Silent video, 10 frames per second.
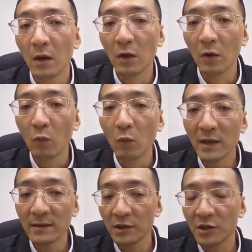
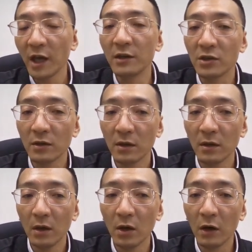what's the change
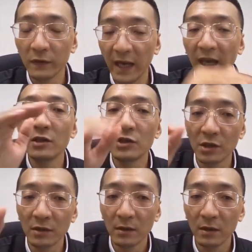of the energy